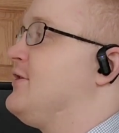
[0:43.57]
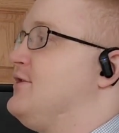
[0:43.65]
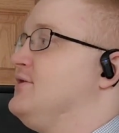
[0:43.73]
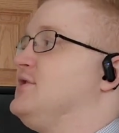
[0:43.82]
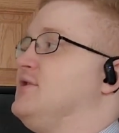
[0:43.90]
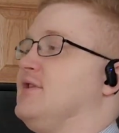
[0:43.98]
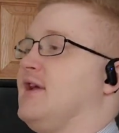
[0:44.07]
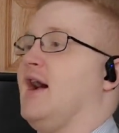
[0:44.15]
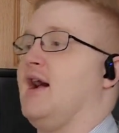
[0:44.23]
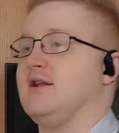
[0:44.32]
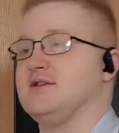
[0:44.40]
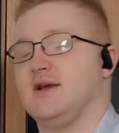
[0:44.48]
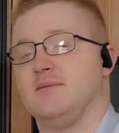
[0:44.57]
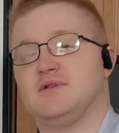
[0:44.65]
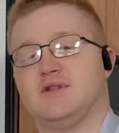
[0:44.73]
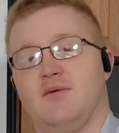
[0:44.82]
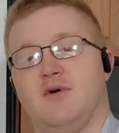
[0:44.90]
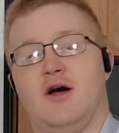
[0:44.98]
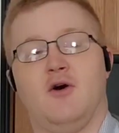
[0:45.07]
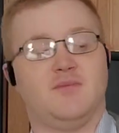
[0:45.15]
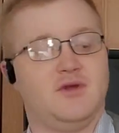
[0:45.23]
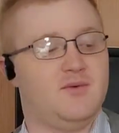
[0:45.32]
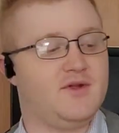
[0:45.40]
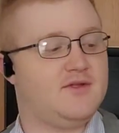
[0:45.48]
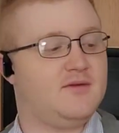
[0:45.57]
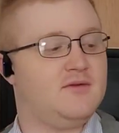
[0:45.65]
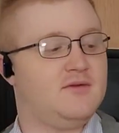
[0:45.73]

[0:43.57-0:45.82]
introduce you to the concepts that will help you with